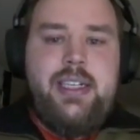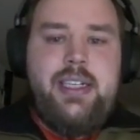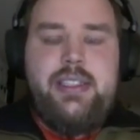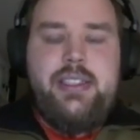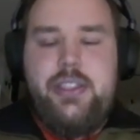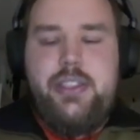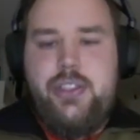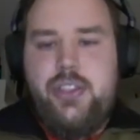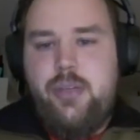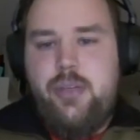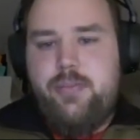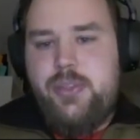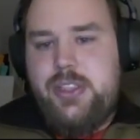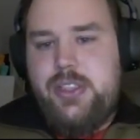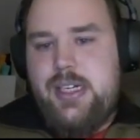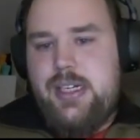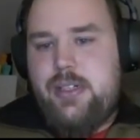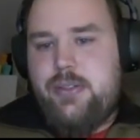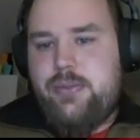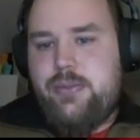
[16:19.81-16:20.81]
the shops
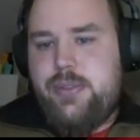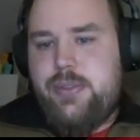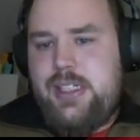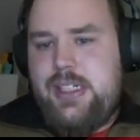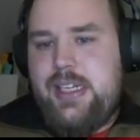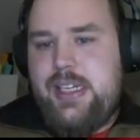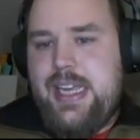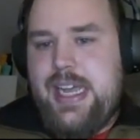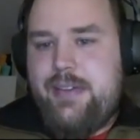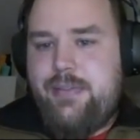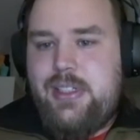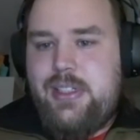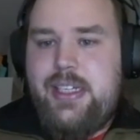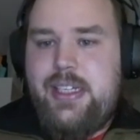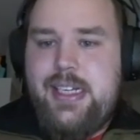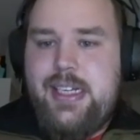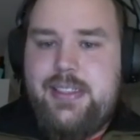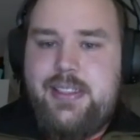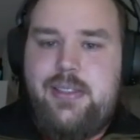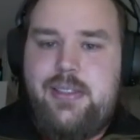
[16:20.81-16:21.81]
are really heavily
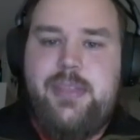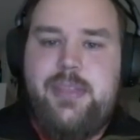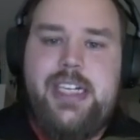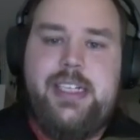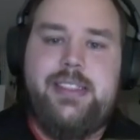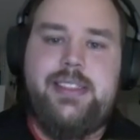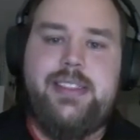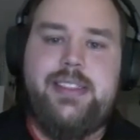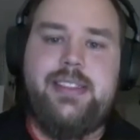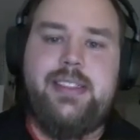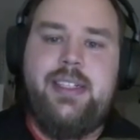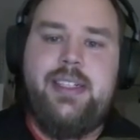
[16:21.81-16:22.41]
customized